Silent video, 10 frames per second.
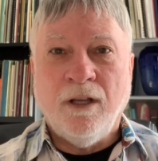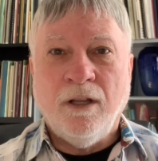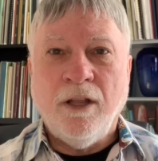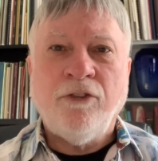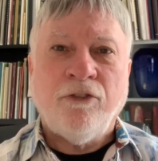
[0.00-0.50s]

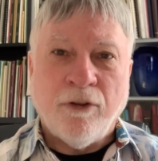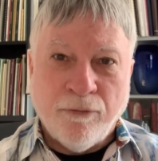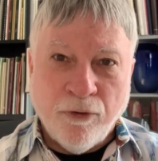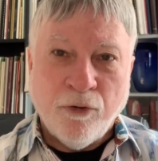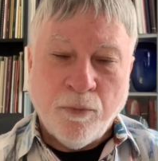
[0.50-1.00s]
This is the
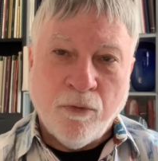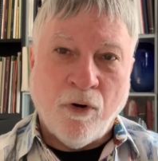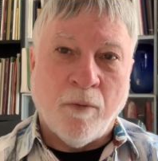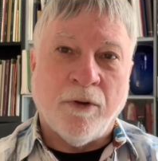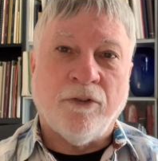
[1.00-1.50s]
first
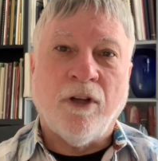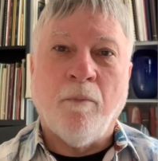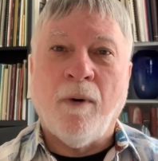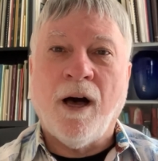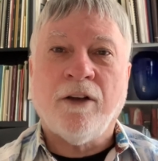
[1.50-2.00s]
performance of
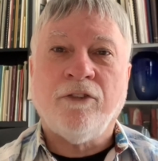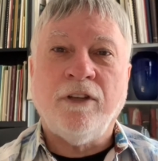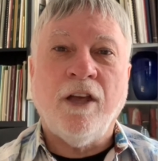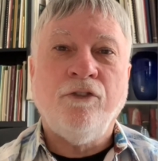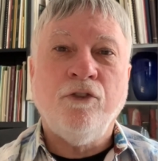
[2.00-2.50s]
Bach's
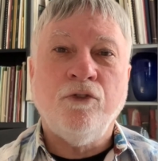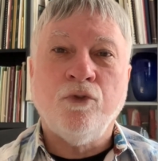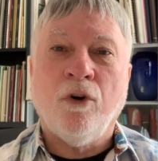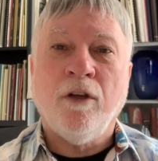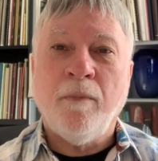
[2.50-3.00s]
Jesu,
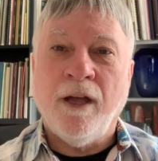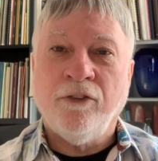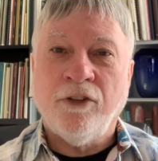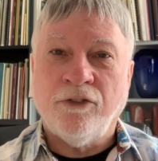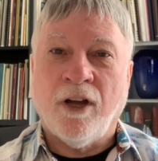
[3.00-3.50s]
Joy of Man's
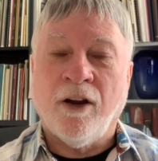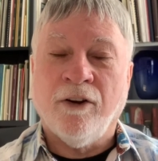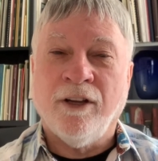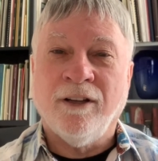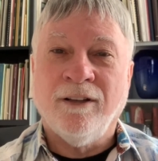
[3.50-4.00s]

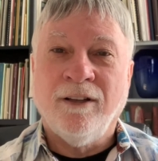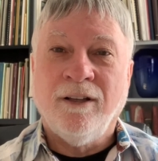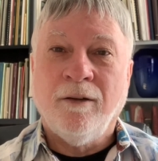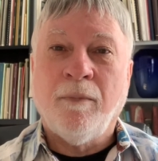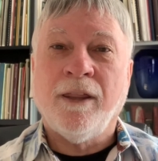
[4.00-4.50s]
Desiring
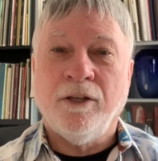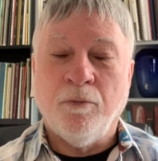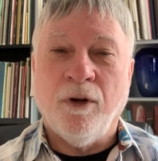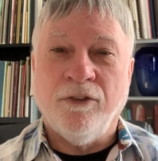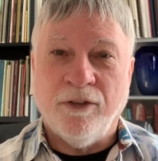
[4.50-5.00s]
by the Des
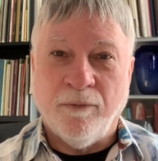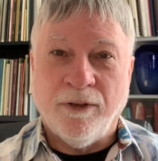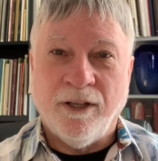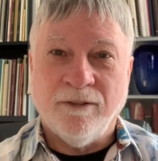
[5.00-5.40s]
Moines Symphony.